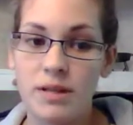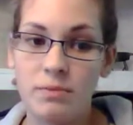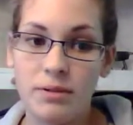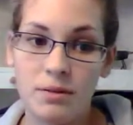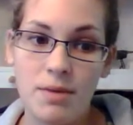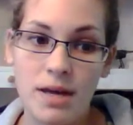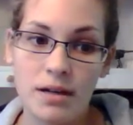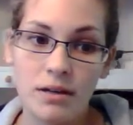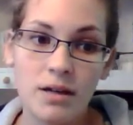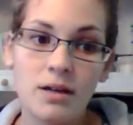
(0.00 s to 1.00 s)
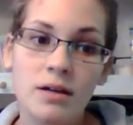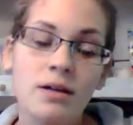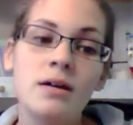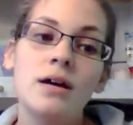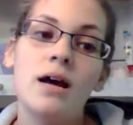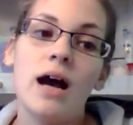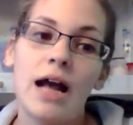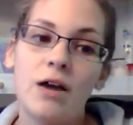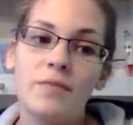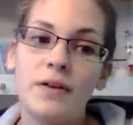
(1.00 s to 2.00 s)
where they put them in. I
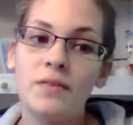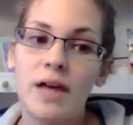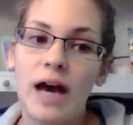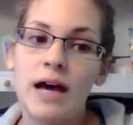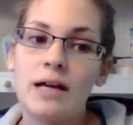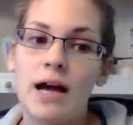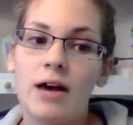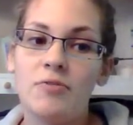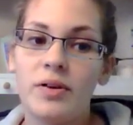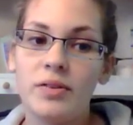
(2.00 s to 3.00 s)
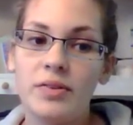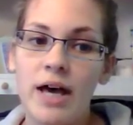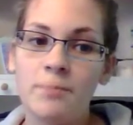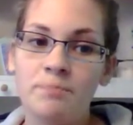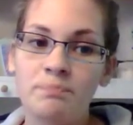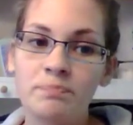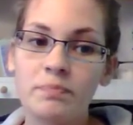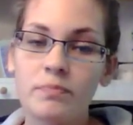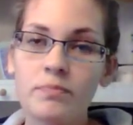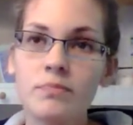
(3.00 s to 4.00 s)
had felt that. I felt them
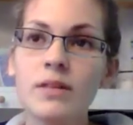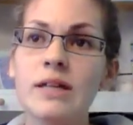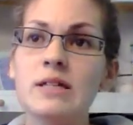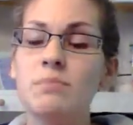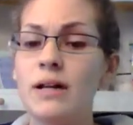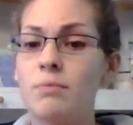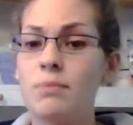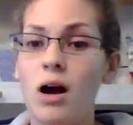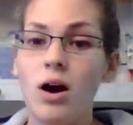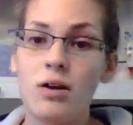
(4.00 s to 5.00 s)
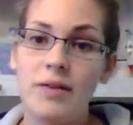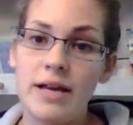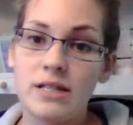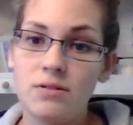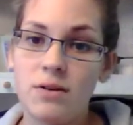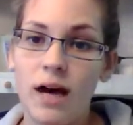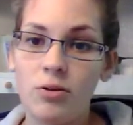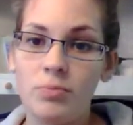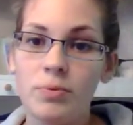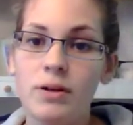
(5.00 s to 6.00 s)
speed up my heart rate to
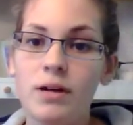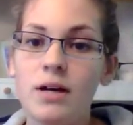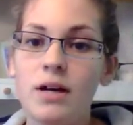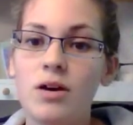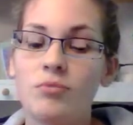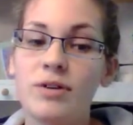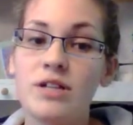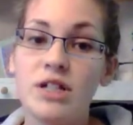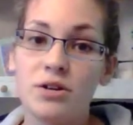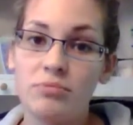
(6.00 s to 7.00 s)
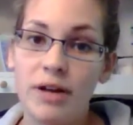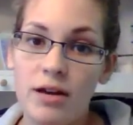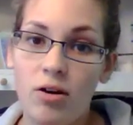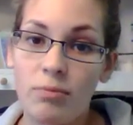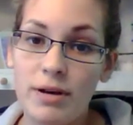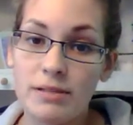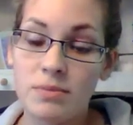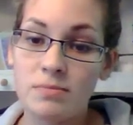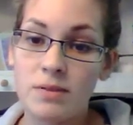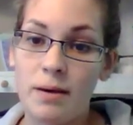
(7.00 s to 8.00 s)
help regenerate all my
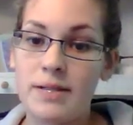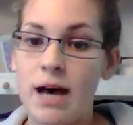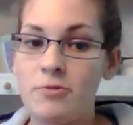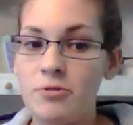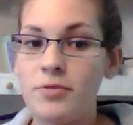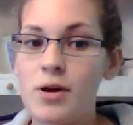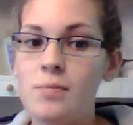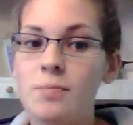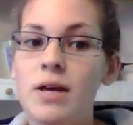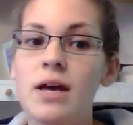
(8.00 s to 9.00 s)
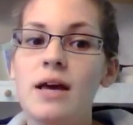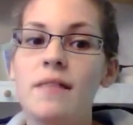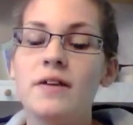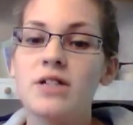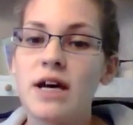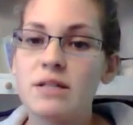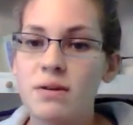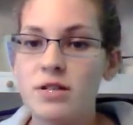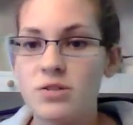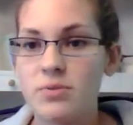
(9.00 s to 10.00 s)
symptoms I was having from the chest
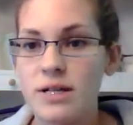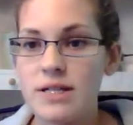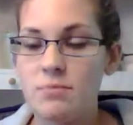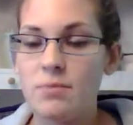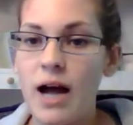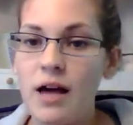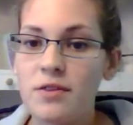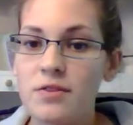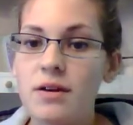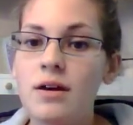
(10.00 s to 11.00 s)
pain, shortness of breath,